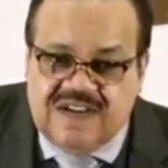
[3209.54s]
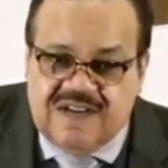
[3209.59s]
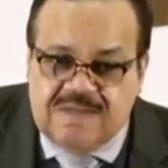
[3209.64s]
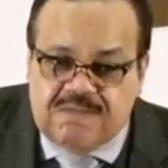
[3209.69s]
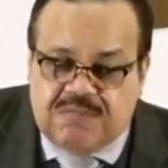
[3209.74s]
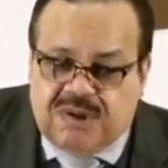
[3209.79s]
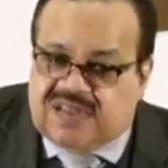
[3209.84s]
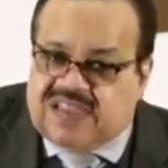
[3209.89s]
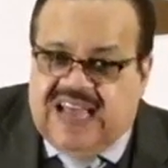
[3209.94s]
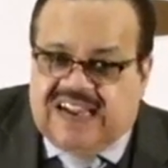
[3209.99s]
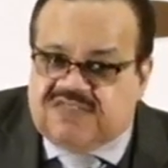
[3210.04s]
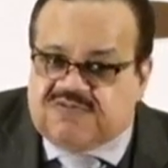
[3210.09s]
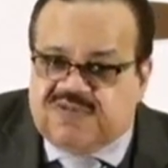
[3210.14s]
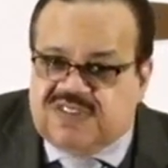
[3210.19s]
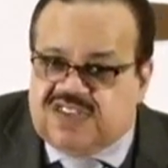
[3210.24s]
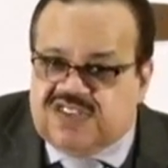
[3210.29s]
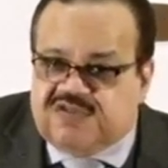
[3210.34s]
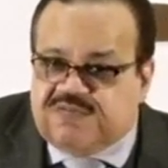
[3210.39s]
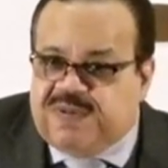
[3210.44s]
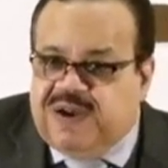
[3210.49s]
But that's what
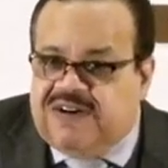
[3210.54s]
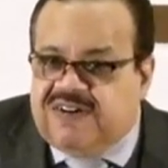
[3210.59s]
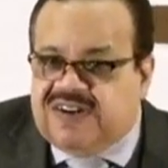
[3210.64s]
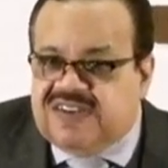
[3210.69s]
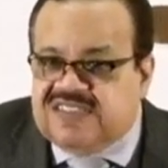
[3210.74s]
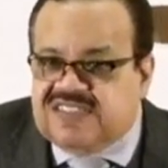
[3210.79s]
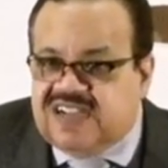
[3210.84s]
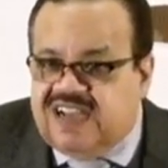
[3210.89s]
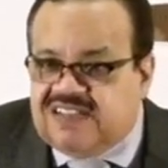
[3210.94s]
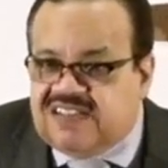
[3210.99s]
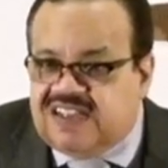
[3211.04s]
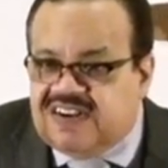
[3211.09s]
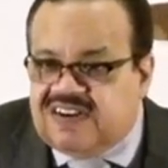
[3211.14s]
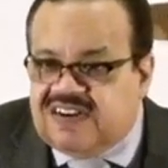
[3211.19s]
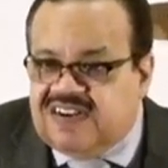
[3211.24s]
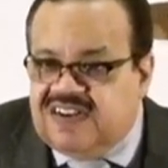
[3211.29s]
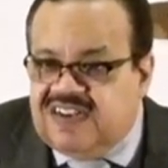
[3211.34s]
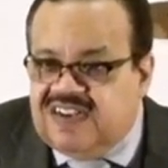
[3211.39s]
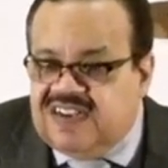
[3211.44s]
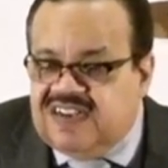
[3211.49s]
the spirit is out there
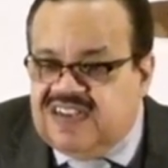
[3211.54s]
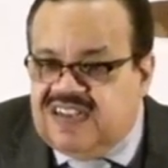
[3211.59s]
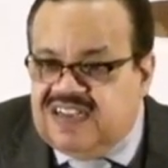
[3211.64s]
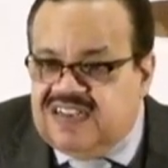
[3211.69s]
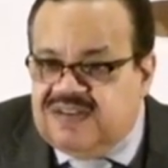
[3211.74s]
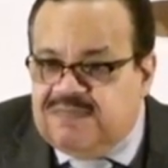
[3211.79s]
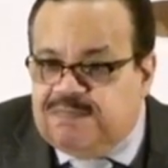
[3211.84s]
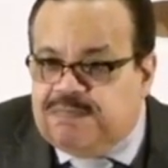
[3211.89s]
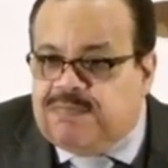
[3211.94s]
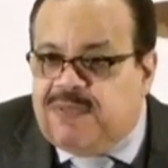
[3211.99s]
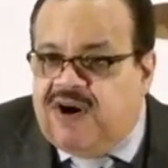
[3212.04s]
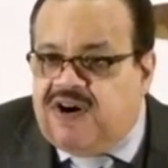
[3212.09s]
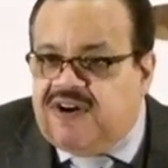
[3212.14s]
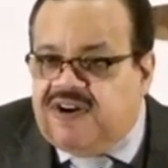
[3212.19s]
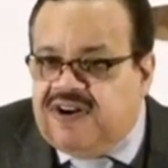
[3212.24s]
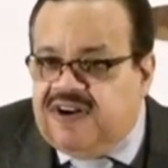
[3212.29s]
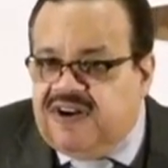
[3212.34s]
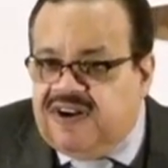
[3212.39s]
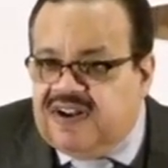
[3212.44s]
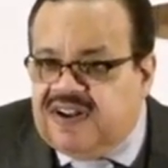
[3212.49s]

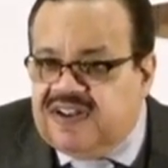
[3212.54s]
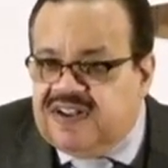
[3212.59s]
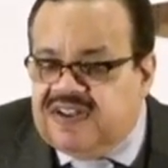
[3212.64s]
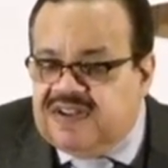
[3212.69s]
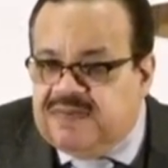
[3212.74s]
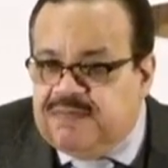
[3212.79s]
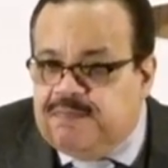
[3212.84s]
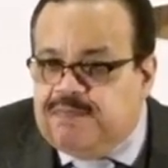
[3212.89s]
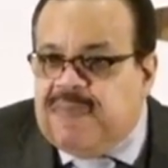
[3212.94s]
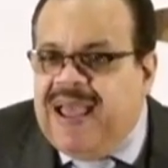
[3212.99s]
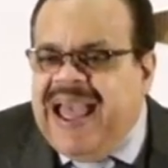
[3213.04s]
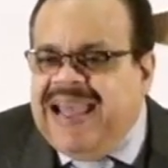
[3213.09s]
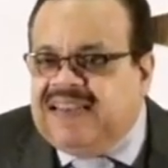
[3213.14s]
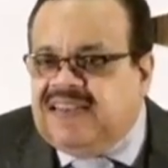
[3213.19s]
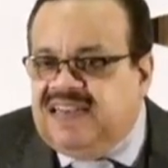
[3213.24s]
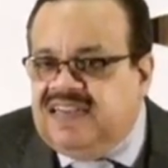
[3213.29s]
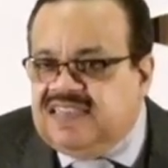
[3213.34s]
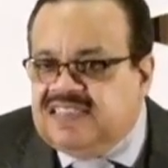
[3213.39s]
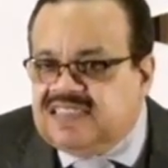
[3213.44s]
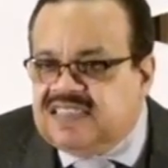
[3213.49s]
murder
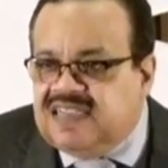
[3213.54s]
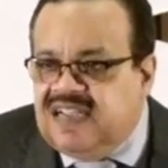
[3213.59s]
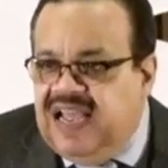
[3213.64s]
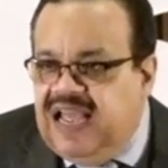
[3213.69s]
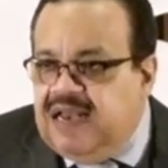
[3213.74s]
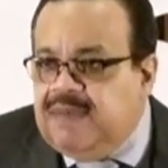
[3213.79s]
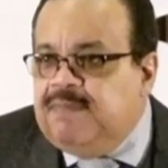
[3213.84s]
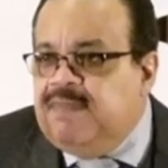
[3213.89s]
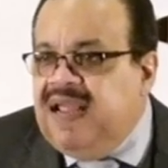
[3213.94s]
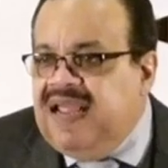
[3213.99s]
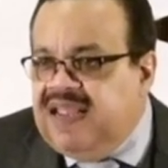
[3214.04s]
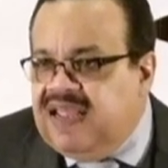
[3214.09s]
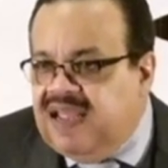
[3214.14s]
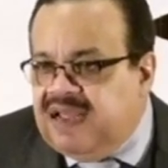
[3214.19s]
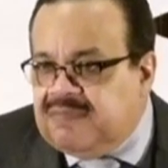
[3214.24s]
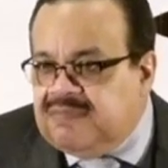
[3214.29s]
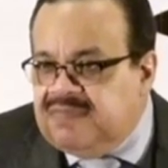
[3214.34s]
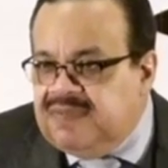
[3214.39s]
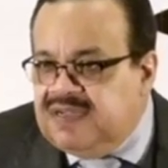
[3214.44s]
madness, and mayhem.